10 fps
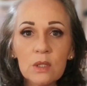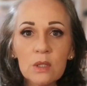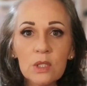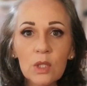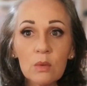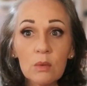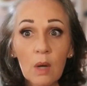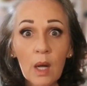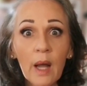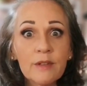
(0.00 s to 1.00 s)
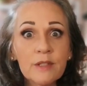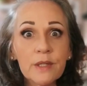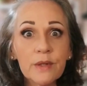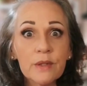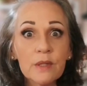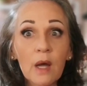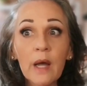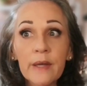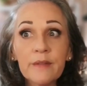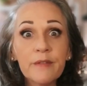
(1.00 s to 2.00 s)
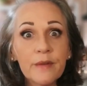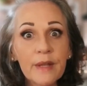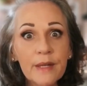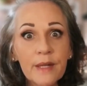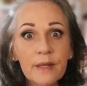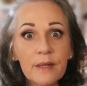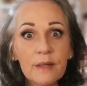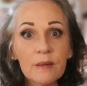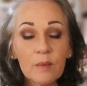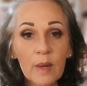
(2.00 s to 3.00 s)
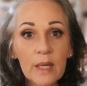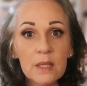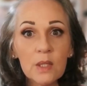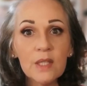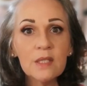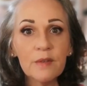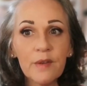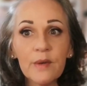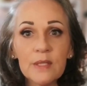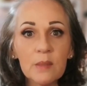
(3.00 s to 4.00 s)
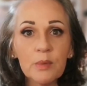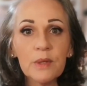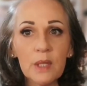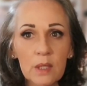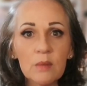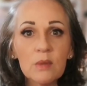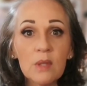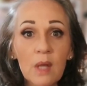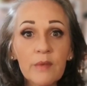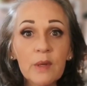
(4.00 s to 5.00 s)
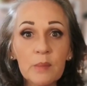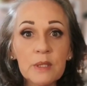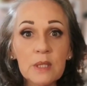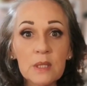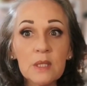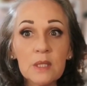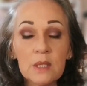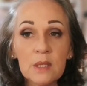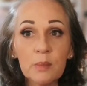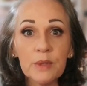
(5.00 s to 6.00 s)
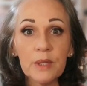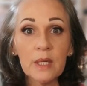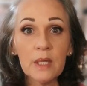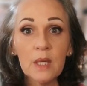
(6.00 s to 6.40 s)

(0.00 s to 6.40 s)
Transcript: So I have stickers. I can fill that need, right? So it's a very simple thing. Having a business is a simple thing.